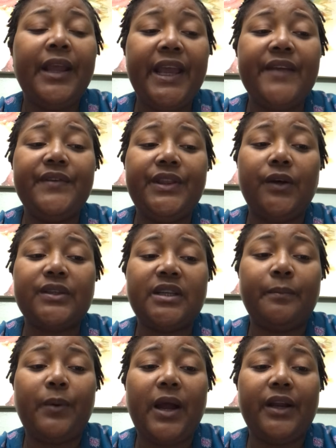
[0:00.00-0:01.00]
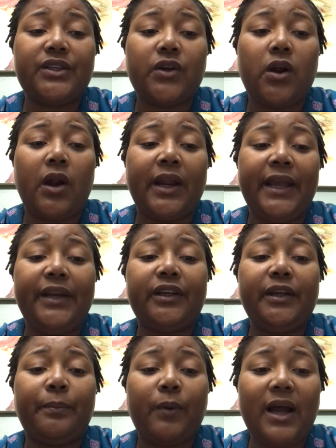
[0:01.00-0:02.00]
Even though some products are
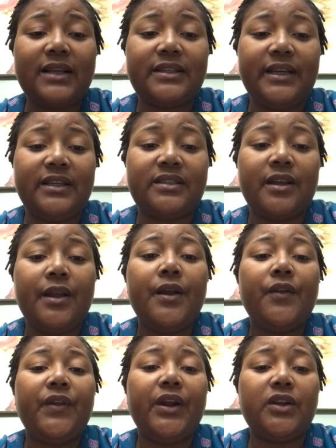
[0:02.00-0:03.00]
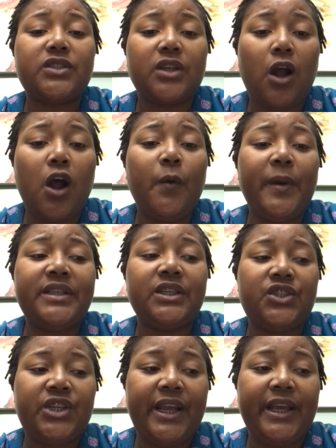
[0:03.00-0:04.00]
organically processed, there's always a
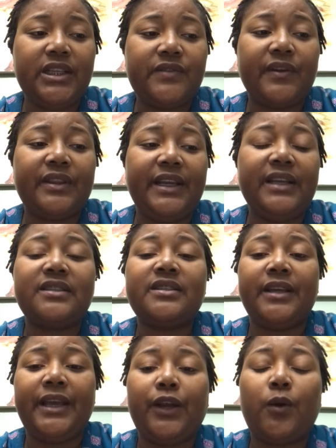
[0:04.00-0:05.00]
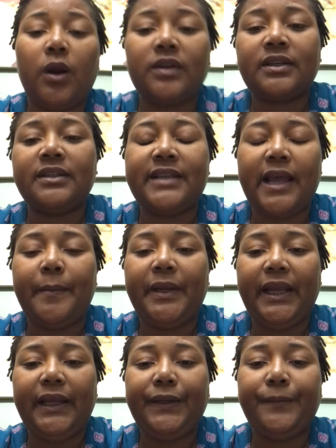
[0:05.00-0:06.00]
chance for things to get
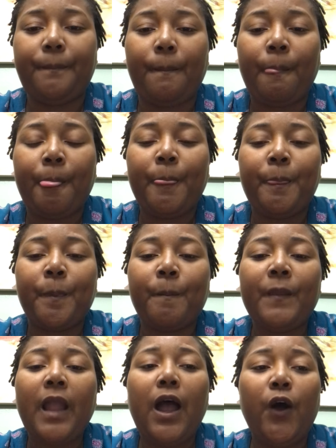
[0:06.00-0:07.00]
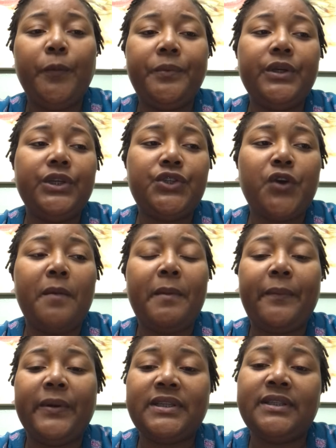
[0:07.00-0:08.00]
cross-contaminated. I hope you enjoyed
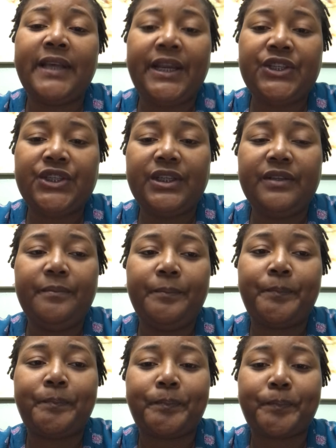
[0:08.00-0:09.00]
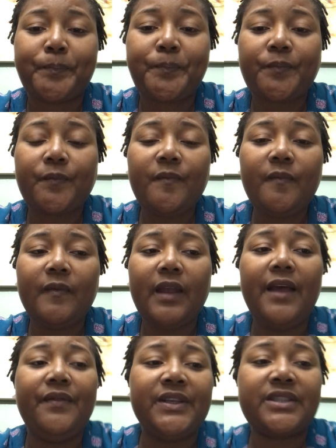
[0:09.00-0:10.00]
my presentation,
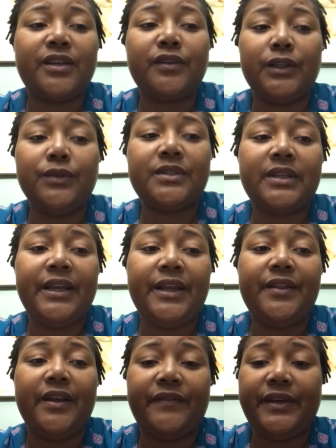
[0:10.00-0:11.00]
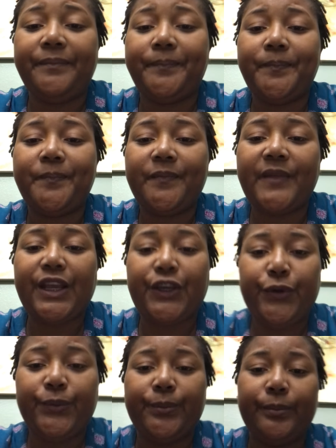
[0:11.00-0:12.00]
and this concludes the end of it. Thank
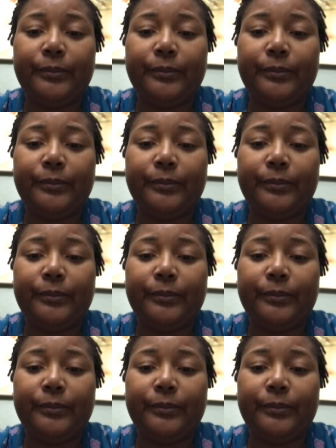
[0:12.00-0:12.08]
you.